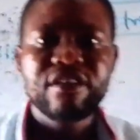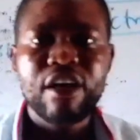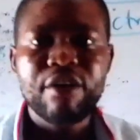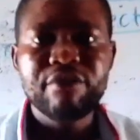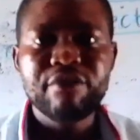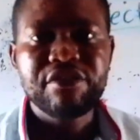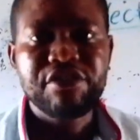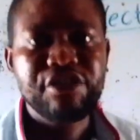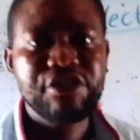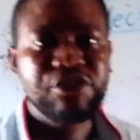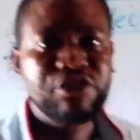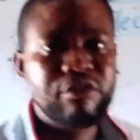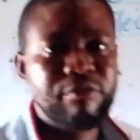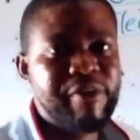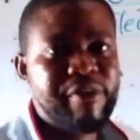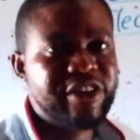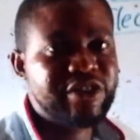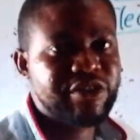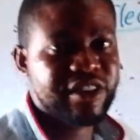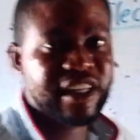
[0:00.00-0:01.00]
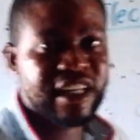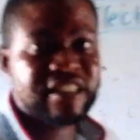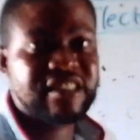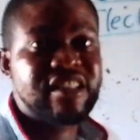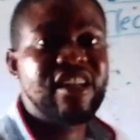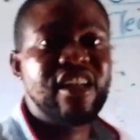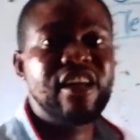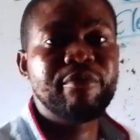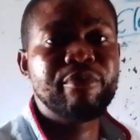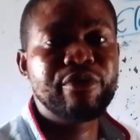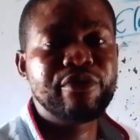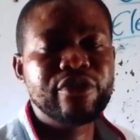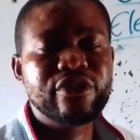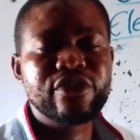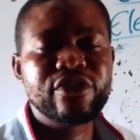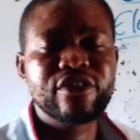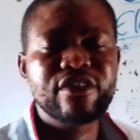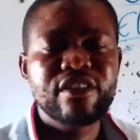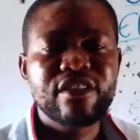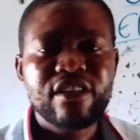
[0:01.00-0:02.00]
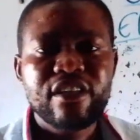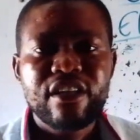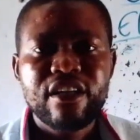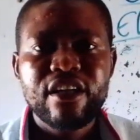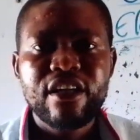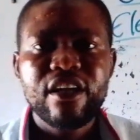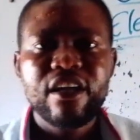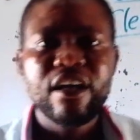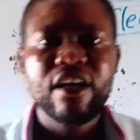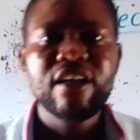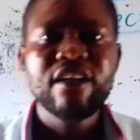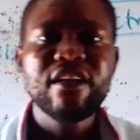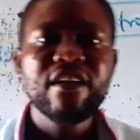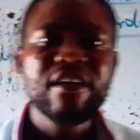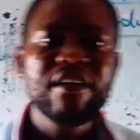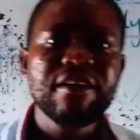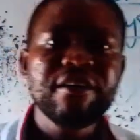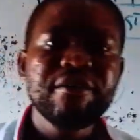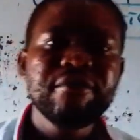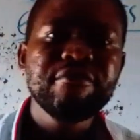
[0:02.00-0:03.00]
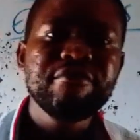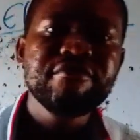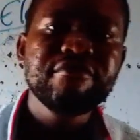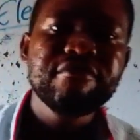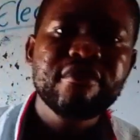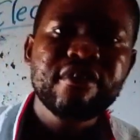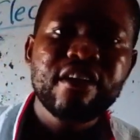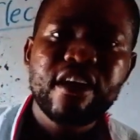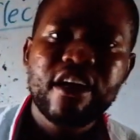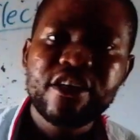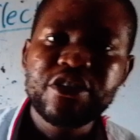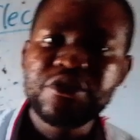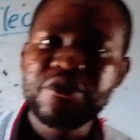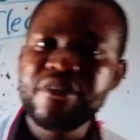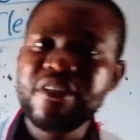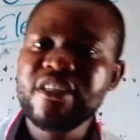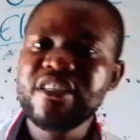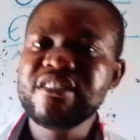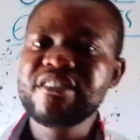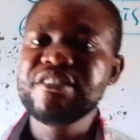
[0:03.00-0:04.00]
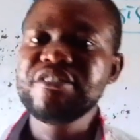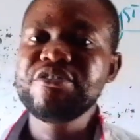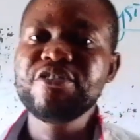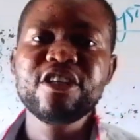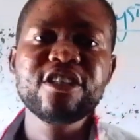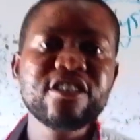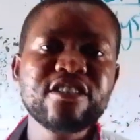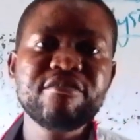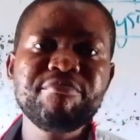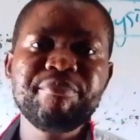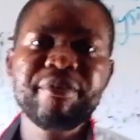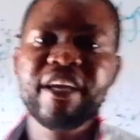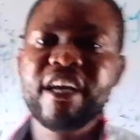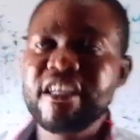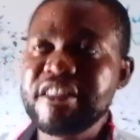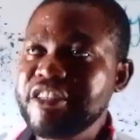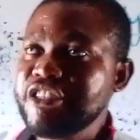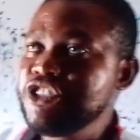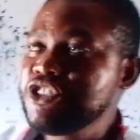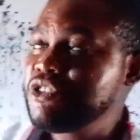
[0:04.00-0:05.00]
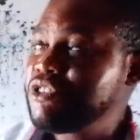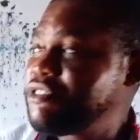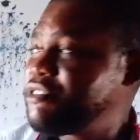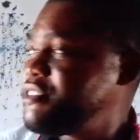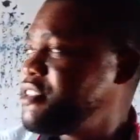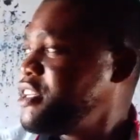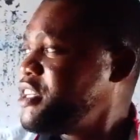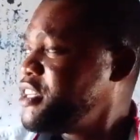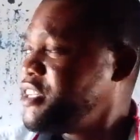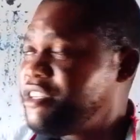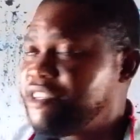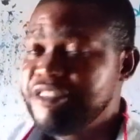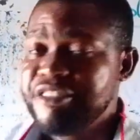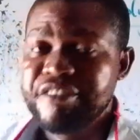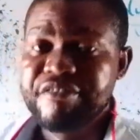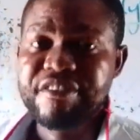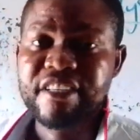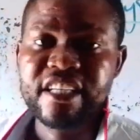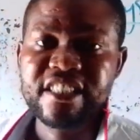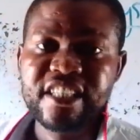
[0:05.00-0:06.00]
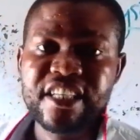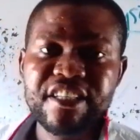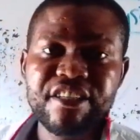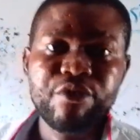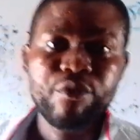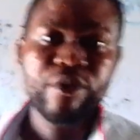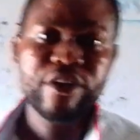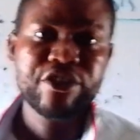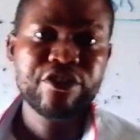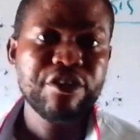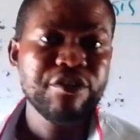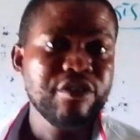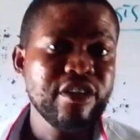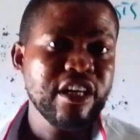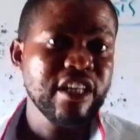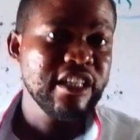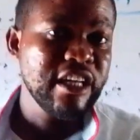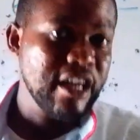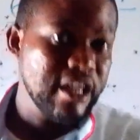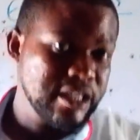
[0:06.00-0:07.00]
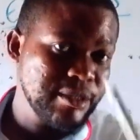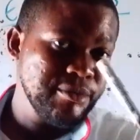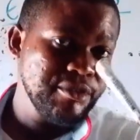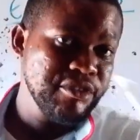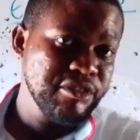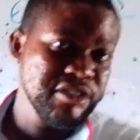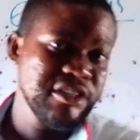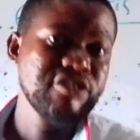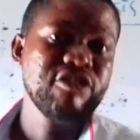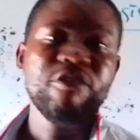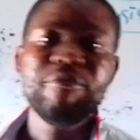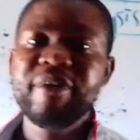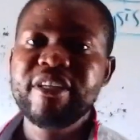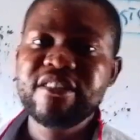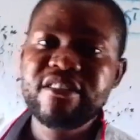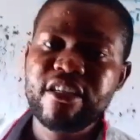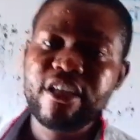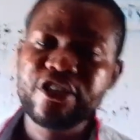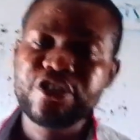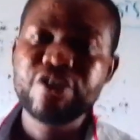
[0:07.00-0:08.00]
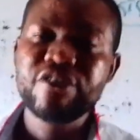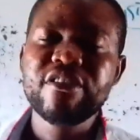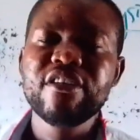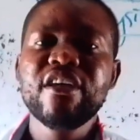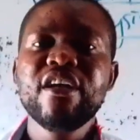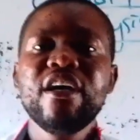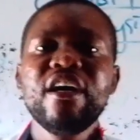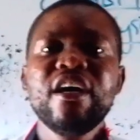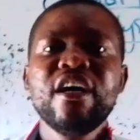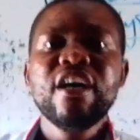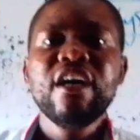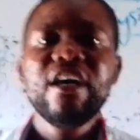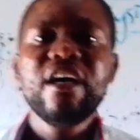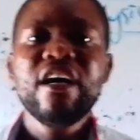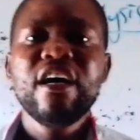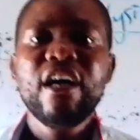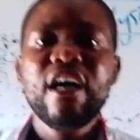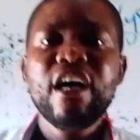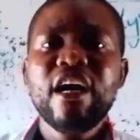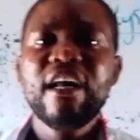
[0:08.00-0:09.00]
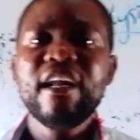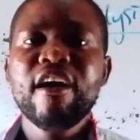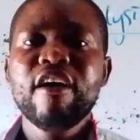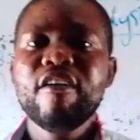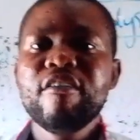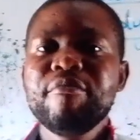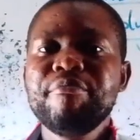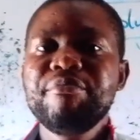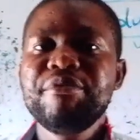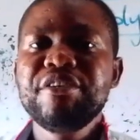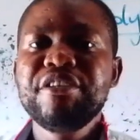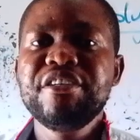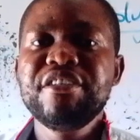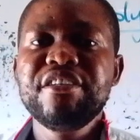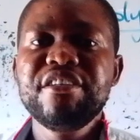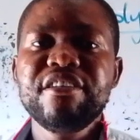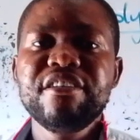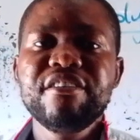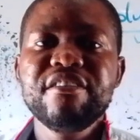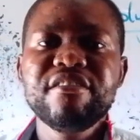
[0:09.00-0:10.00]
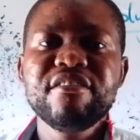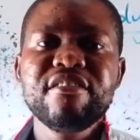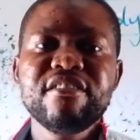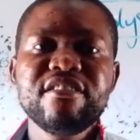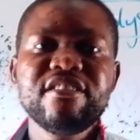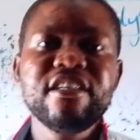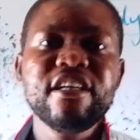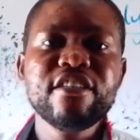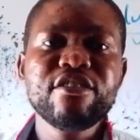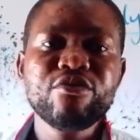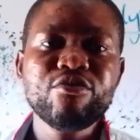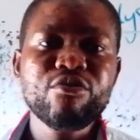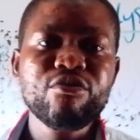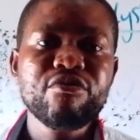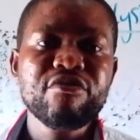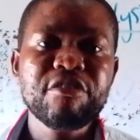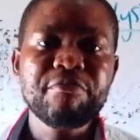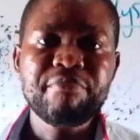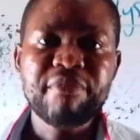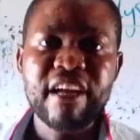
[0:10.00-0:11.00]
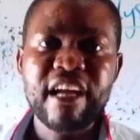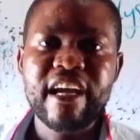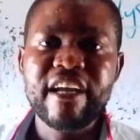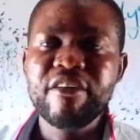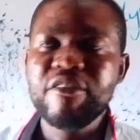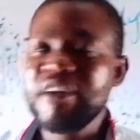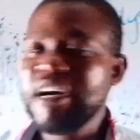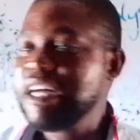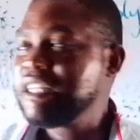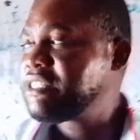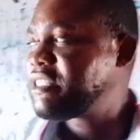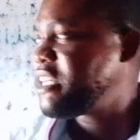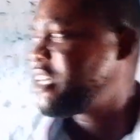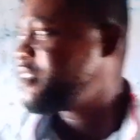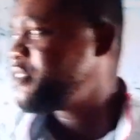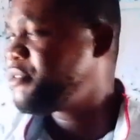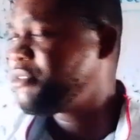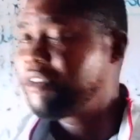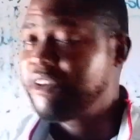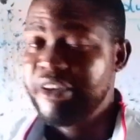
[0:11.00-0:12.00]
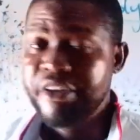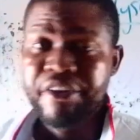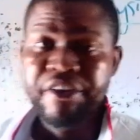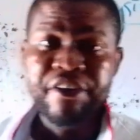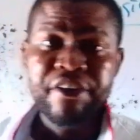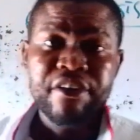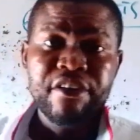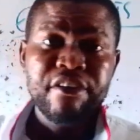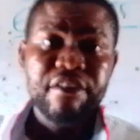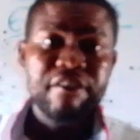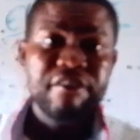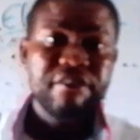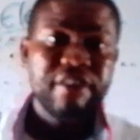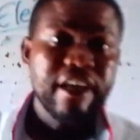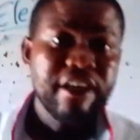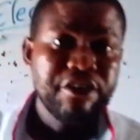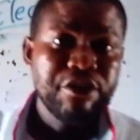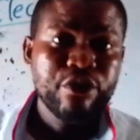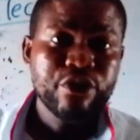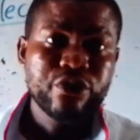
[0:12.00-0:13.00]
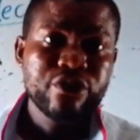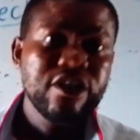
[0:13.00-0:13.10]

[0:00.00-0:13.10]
I will teach you based on their syllabus, and as you listen, just pay attention. If there's any question, you can ask me in the comment section, and I will be there to reply or answer you. Thank you.